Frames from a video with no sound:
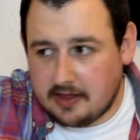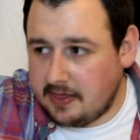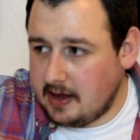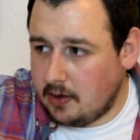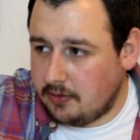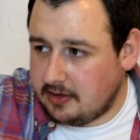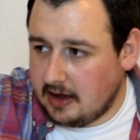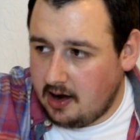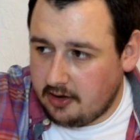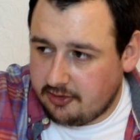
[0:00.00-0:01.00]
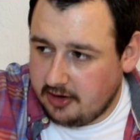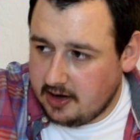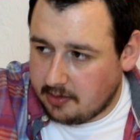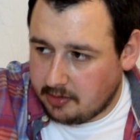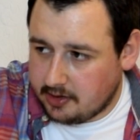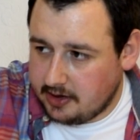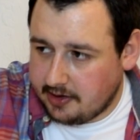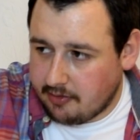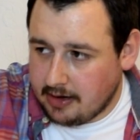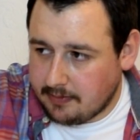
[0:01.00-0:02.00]
I think it was the Archie, and I'm looking at
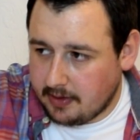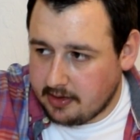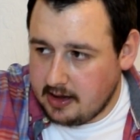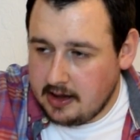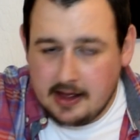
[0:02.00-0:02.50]
it right by there.